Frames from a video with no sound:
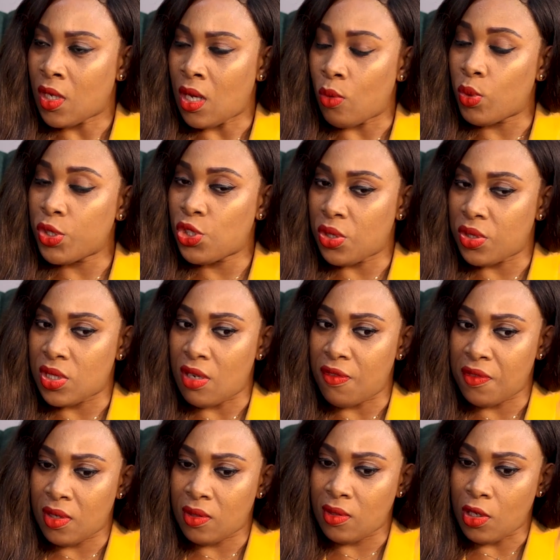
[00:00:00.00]
Yeah, which you're
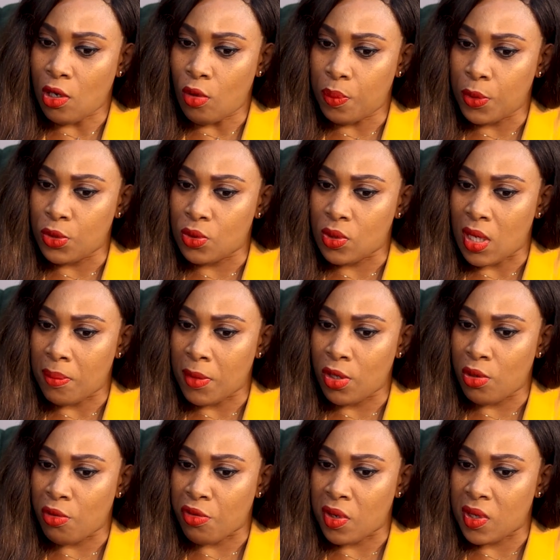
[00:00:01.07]
definitely open to. I mean,
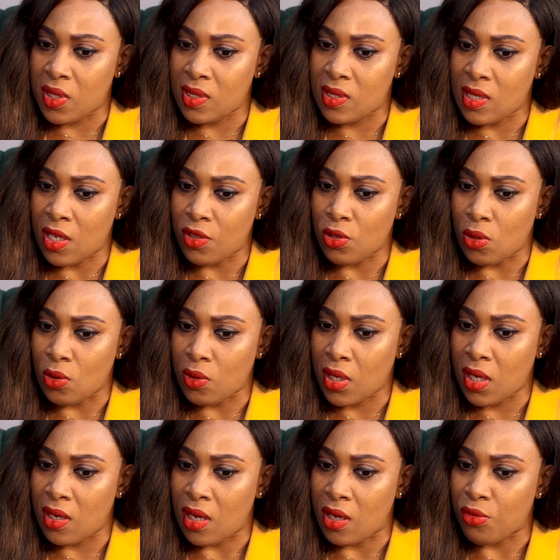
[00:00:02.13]
you've already said you're
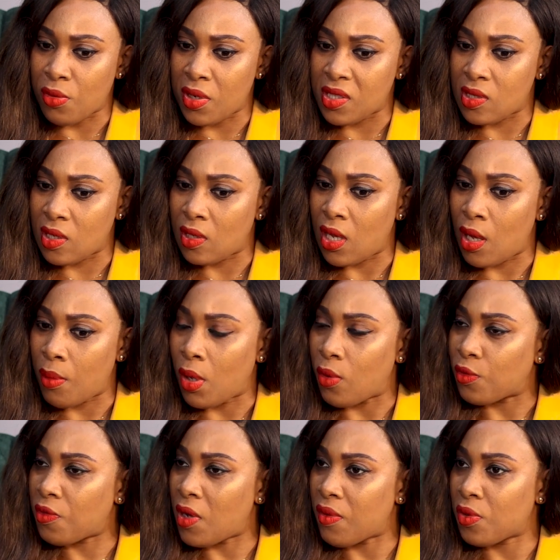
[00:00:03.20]
looking at raising
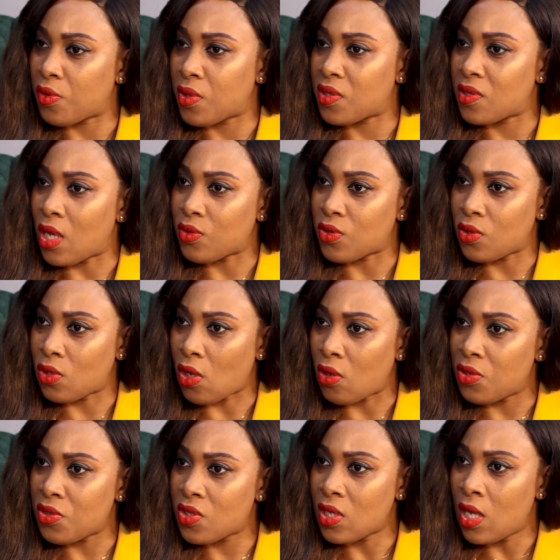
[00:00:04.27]
about
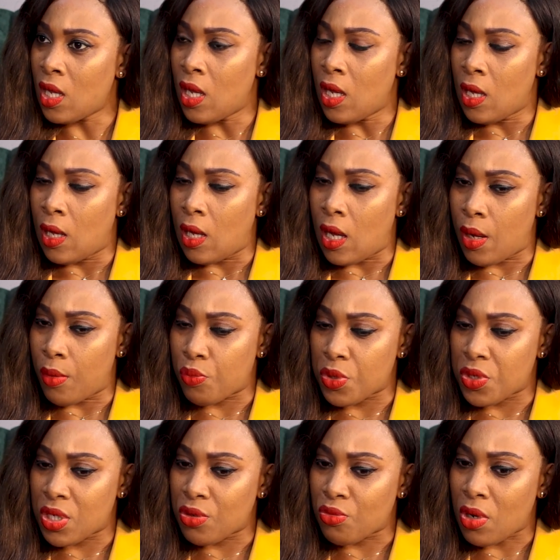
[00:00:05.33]
$500,000,
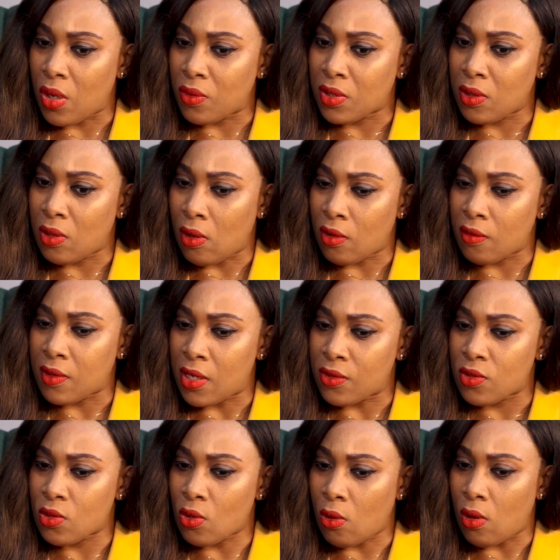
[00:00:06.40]
proceed round and all of
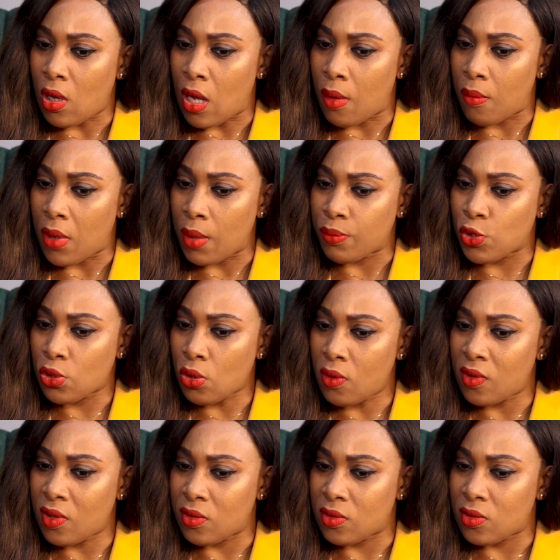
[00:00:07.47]
that. So I'm sure
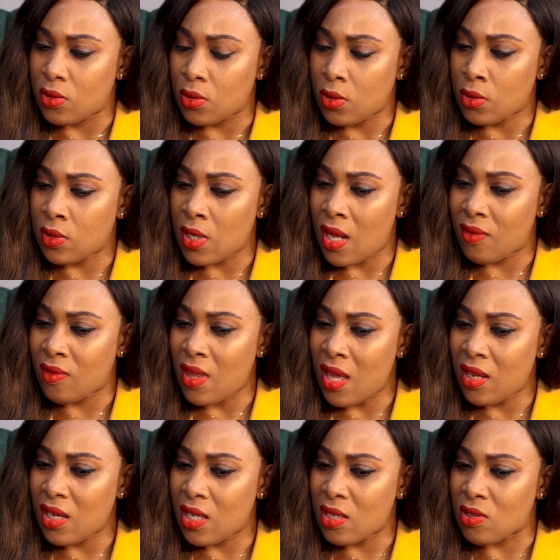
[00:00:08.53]
that
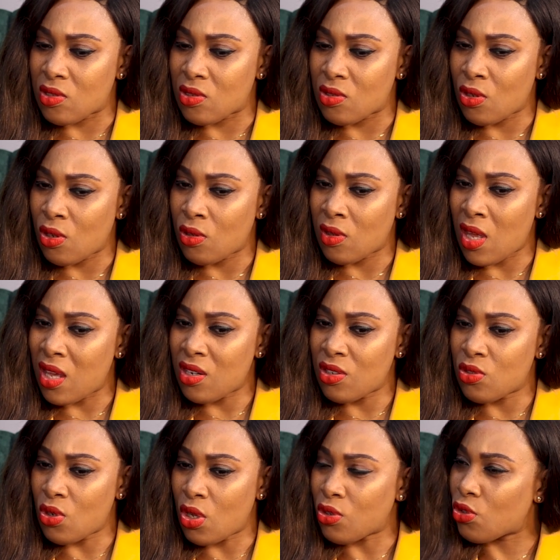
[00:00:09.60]
that is
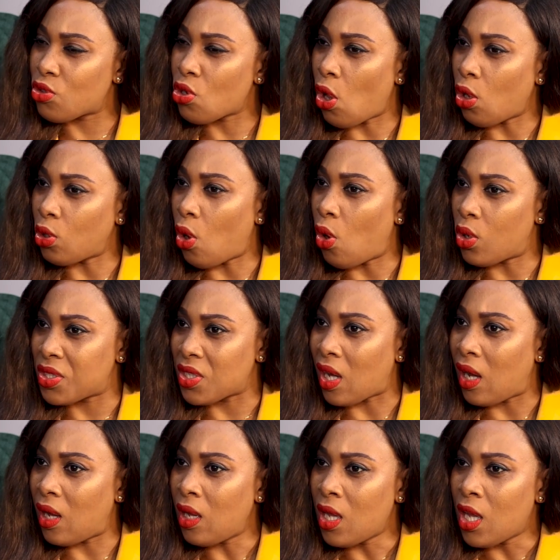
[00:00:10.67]
not a tall
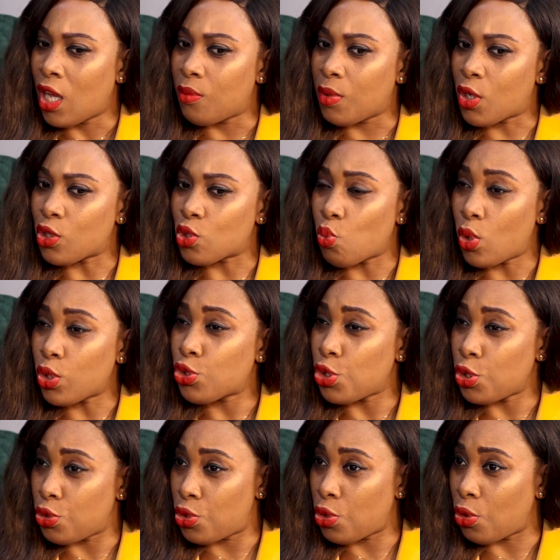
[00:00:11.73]
order, because what
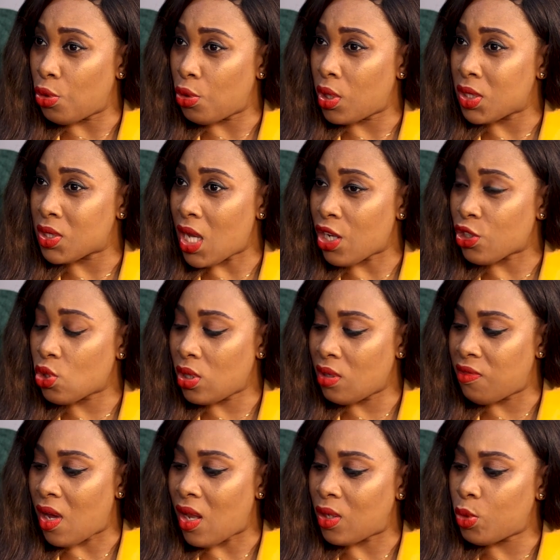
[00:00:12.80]
you do is actually
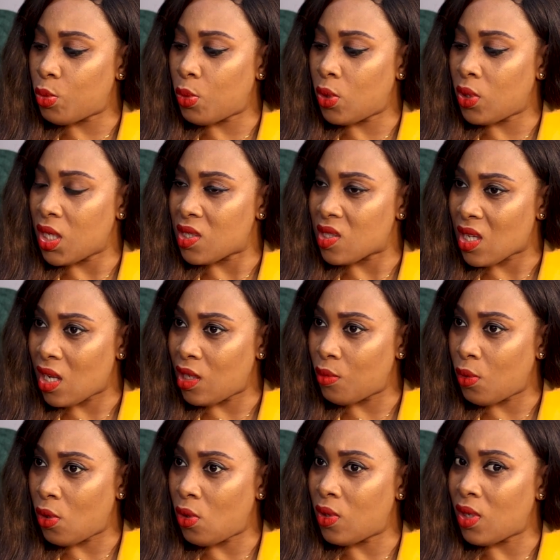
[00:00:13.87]
valuable, is
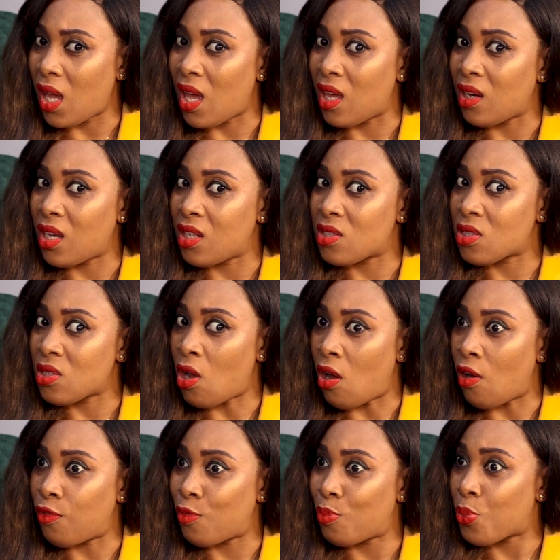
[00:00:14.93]
scalable, and it's
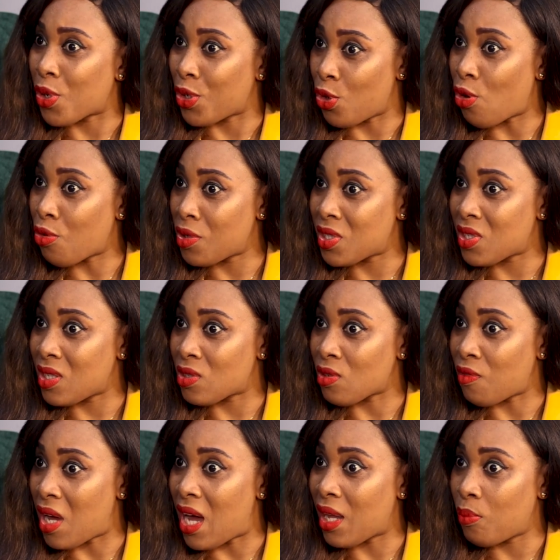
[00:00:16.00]
of priorities
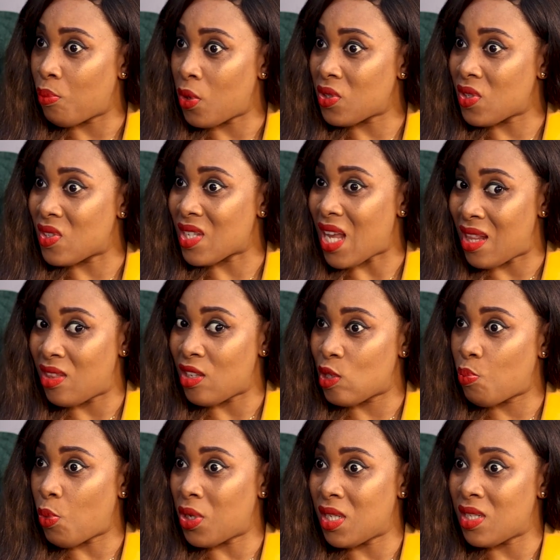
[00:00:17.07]
of high importance at this
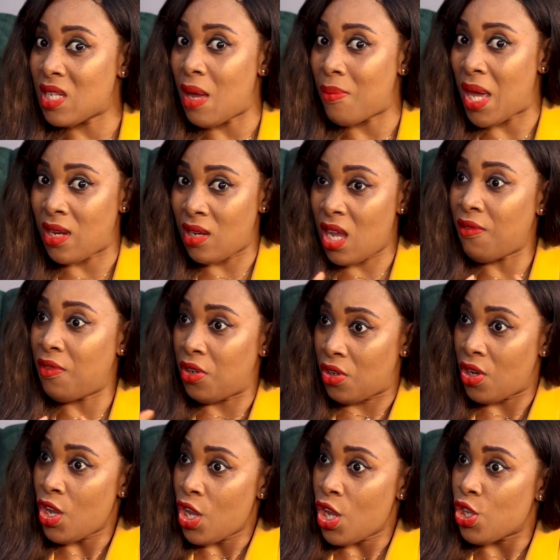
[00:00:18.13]
point in time, and even
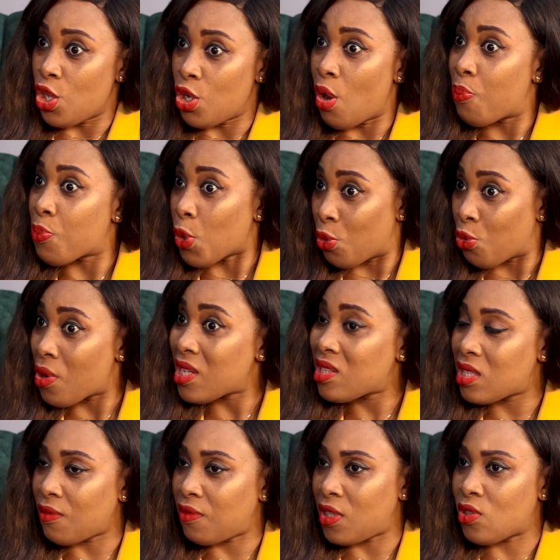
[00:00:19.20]

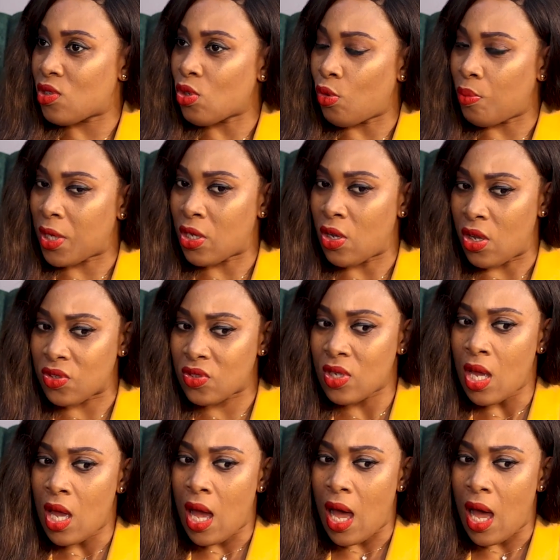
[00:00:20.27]
progressively so, because